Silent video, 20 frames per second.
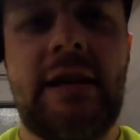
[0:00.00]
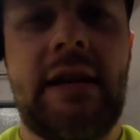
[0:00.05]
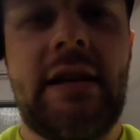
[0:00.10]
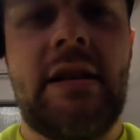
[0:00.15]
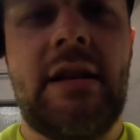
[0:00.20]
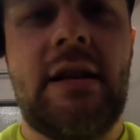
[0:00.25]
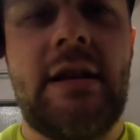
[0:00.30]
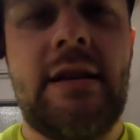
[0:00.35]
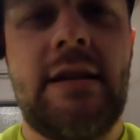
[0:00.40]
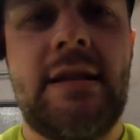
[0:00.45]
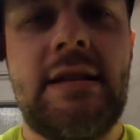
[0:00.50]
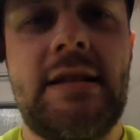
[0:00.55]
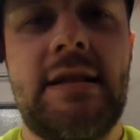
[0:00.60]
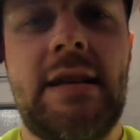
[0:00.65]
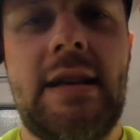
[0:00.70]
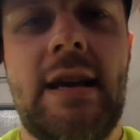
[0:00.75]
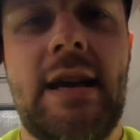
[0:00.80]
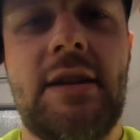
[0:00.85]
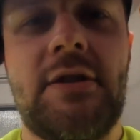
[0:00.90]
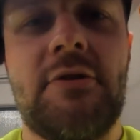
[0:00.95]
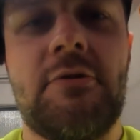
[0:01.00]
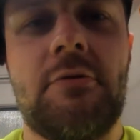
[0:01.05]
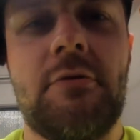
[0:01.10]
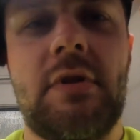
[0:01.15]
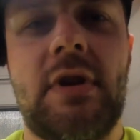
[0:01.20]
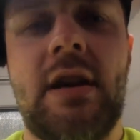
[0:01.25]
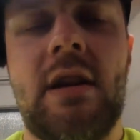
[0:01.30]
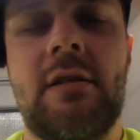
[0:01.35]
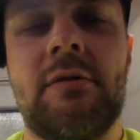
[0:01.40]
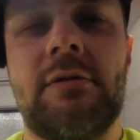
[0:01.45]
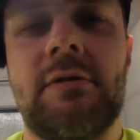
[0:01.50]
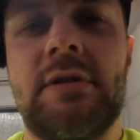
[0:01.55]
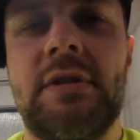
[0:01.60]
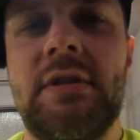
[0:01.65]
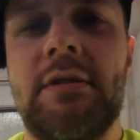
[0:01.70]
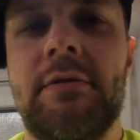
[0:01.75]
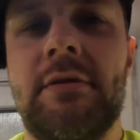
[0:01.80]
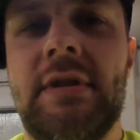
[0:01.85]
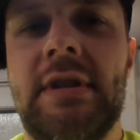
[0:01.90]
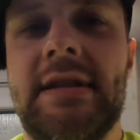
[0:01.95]
a nice natural color
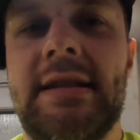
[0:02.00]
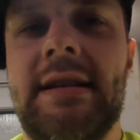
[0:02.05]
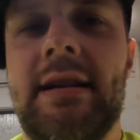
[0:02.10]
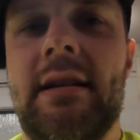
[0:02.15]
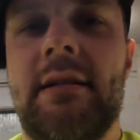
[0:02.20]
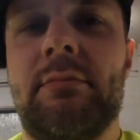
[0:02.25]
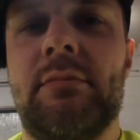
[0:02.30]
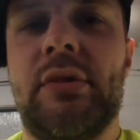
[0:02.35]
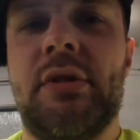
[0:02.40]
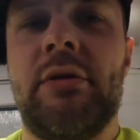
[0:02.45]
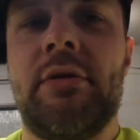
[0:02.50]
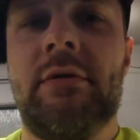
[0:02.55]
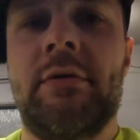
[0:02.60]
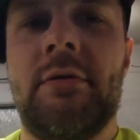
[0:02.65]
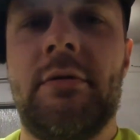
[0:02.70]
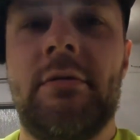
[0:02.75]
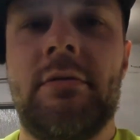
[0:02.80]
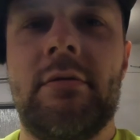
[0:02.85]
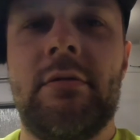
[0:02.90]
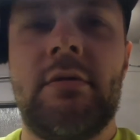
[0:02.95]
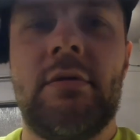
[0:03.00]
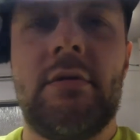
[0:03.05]
to it. It's not blue.